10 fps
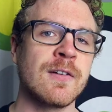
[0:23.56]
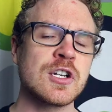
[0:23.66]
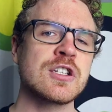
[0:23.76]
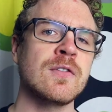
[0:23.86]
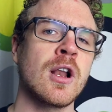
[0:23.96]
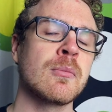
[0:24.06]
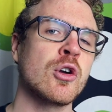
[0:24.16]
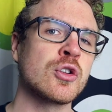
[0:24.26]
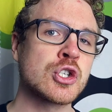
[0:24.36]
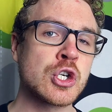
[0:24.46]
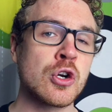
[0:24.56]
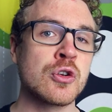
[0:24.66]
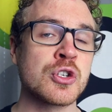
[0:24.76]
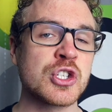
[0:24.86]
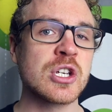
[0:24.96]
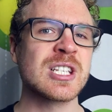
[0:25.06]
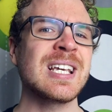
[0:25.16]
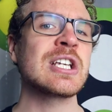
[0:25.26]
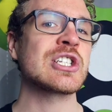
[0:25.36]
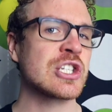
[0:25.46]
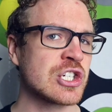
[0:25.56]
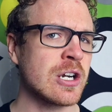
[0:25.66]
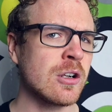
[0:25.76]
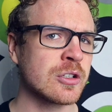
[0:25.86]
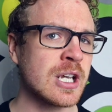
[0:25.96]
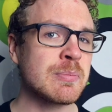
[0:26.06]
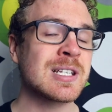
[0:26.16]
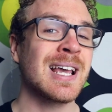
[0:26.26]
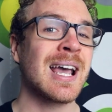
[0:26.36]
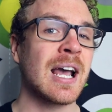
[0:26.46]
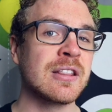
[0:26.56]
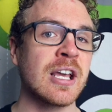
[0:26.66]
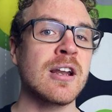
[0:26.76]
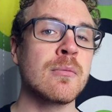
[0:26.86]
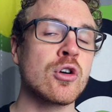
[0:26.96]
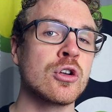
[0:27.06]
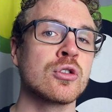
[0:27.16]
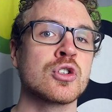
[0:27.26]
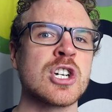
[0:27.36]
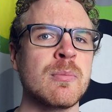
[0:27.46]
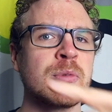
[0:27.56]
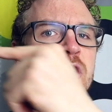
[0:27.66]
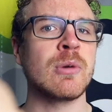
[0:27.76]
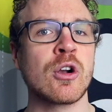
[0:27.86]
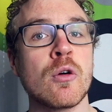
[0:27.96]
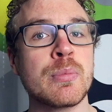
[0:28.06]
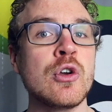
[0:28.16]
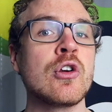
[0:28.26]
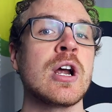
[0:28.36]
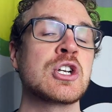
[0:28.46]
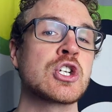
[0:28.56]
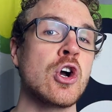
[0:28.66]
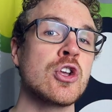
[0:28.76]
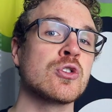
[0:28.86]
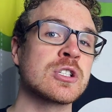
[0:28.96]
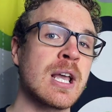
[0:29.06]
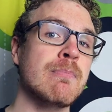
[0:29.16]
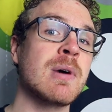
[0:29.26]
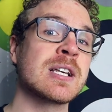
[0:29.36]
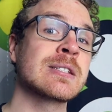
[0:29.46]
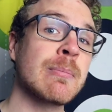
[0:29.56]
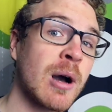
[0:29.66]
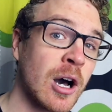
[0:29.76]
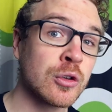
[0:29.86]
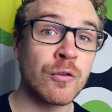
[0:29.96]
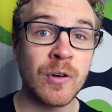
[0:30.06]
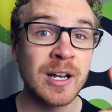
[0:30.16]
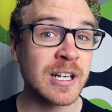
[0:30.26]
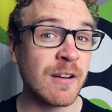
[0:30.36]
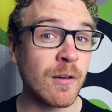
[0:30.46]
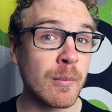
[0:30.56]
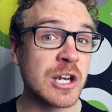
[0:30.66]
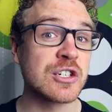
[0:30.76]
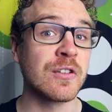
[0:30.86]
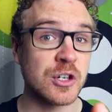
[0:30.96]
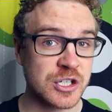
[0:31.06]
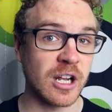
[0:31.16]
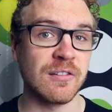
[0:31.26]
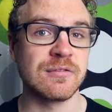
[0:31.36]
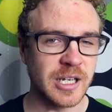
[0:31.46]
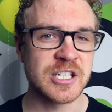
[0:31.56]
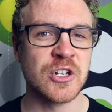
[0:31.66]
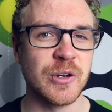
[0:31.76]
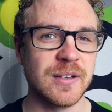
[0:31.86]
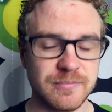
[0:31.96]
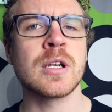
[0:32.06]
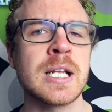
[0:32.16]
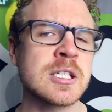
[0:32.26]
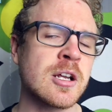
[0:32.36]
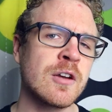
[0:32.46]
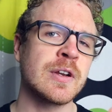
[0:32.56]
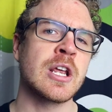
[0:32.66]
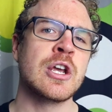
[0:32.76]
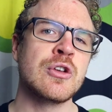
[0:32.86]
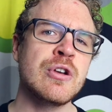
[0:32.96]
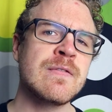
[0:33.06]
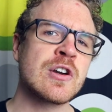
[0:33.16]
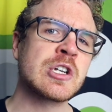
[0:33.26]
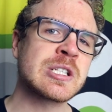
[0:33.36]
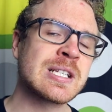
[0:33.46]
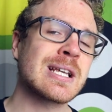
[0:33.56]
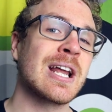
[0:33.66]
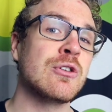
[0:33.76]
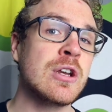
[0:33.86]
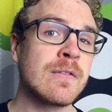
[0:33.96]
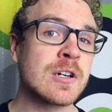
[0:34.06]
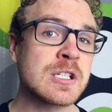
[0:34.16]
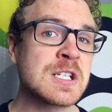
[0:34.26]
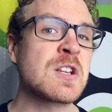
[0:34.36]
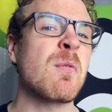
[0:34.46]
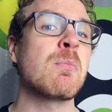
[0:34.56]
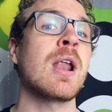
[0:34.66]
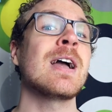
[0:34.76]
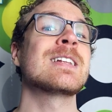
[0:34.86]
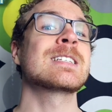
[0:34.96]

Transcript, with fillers: first of all, I'm going to show you six general tips and then I'm going to jump into my computer and show you step by step how to find the information yourself. Let's do it. Let's start with universities and universities of applied